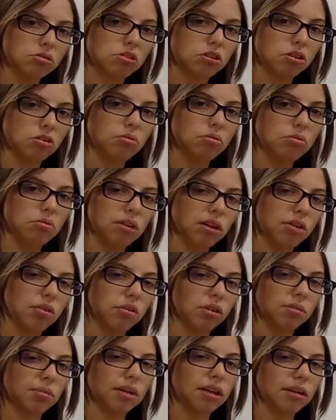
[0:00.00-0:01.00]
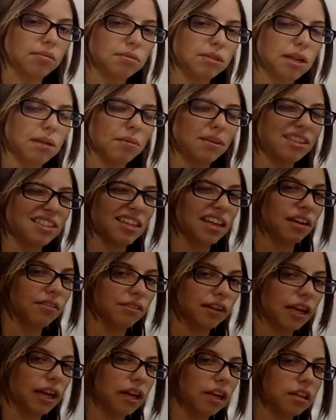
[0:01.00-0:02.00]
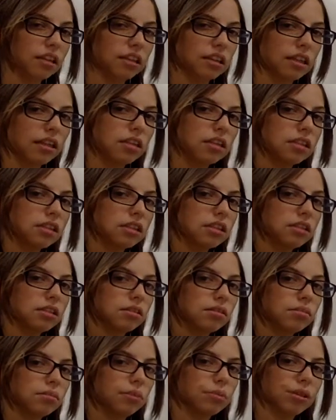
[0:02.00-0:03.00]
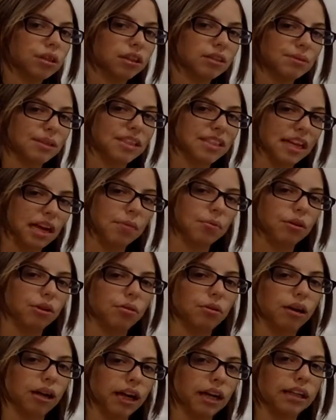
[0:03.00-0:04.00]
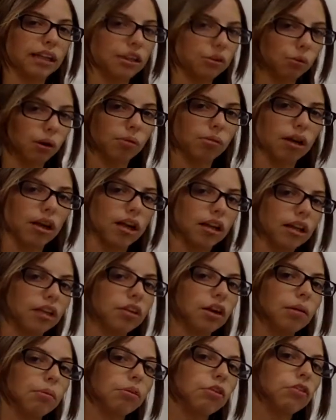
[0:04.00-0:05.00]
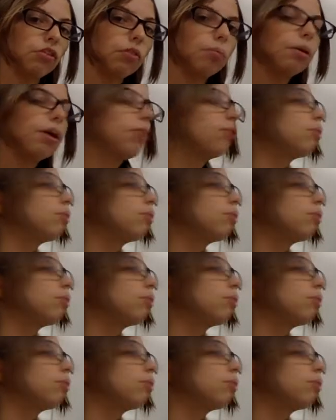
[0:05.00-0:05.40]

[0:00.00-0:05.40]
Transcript: 2 in order to become stable instead of gaining 6. Remember, to be stable, you want 8. That's where I'm getting these numbers from, by